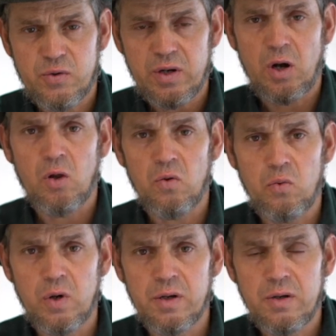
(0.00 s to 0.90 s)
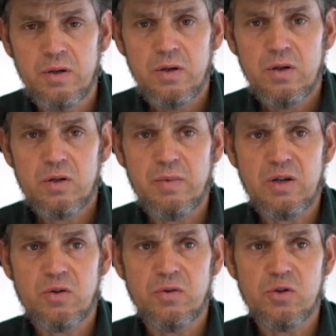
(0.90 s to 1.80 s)
treat all the wood to
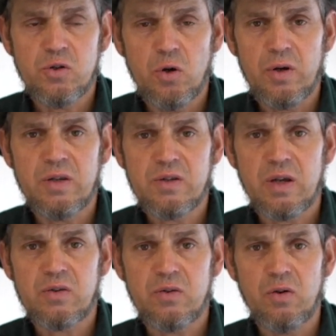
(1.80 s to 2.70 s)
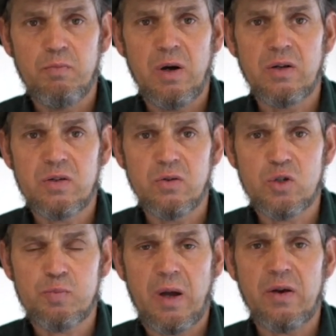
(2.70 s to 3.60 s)
make sure there's no insects, no bugs, no
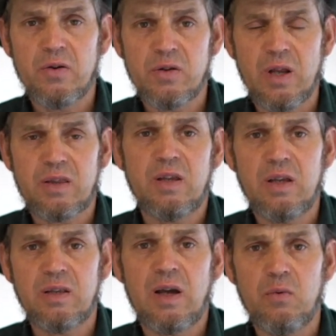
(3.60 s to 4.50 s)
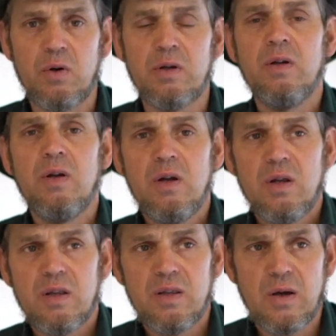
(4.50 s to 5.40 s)
spiders, nothing in that wood
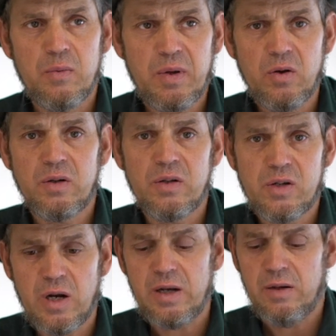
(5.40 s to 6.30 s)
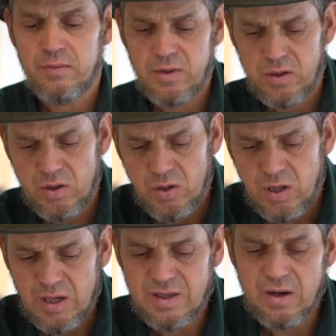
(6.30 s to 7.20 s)
that would be going to China.
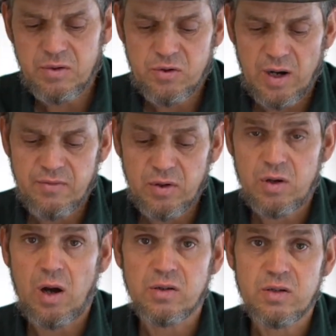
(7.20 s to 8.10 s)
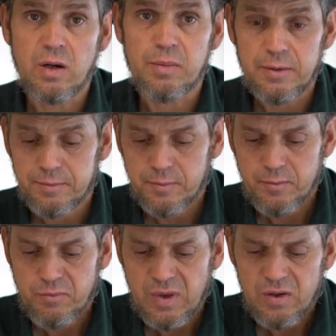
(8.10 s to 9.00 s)
That would drive the cost up.
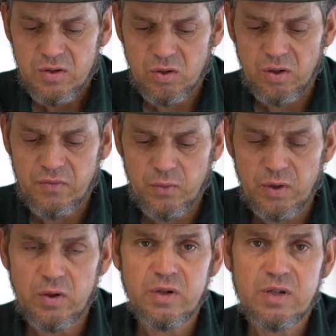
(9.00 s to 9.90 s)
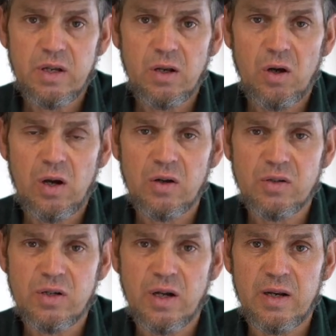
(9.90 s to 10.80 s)
So if we're going to send a log house
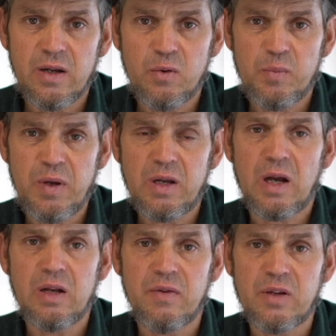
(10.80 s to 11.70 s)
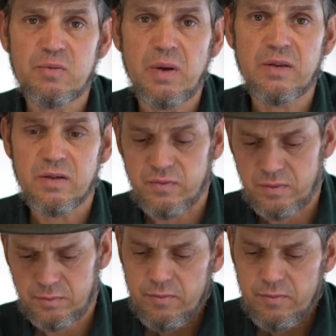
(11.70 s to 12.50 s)
to China, it would be kind of expensive.